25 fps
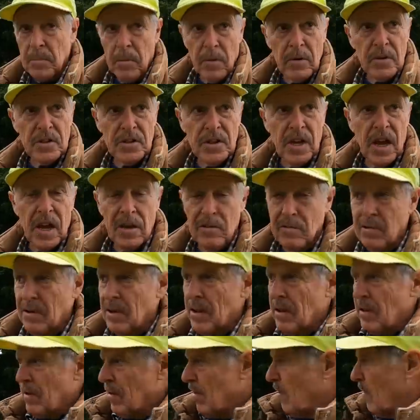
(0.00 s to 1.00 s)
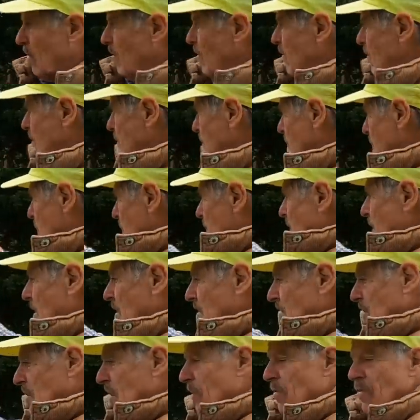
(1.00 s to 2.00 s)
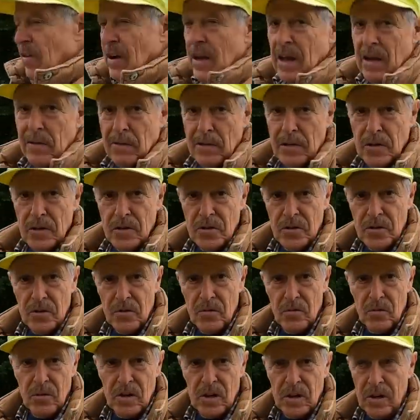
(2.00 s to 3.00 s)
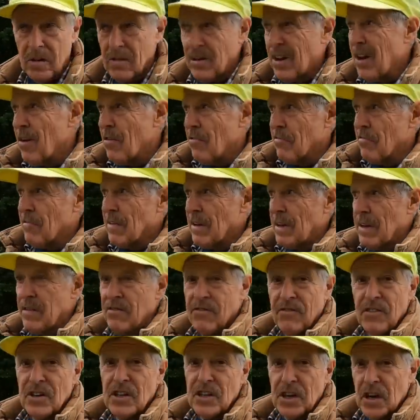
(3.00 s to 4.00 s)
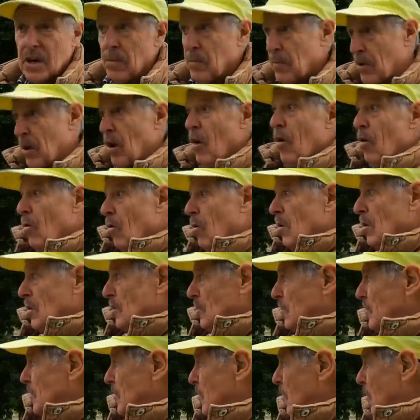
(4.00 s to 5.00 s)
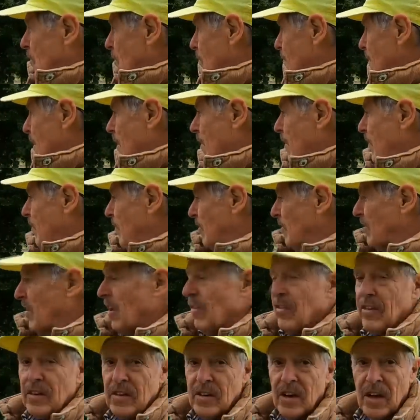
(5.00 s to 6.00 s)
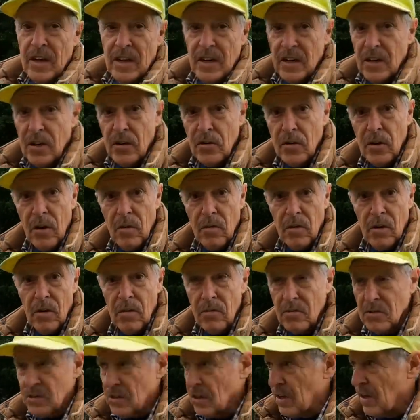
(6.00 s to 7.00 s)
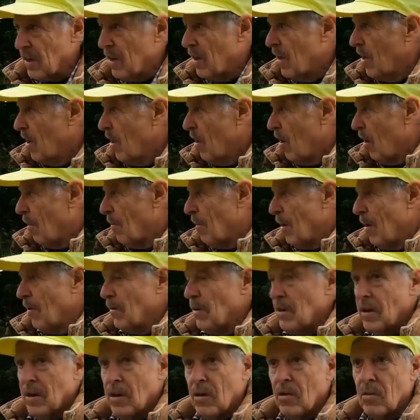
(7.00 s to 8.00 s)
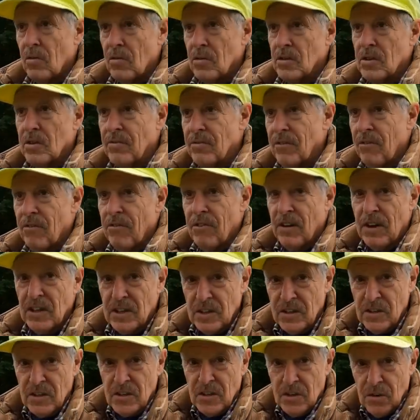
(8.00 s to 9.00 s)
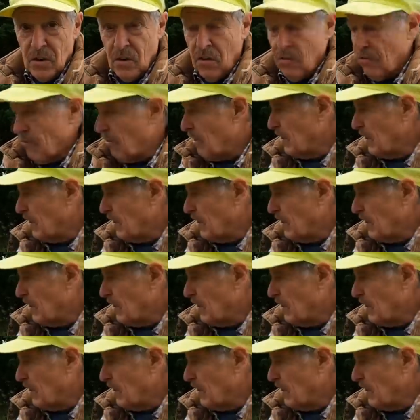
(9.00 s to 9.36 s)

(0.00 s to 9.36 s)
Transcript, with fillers: by scattering it in several areas, you're covering it visually with your eye. You just look around. If there's nothing taking it, you don't cast there. I'm only casting for fish that start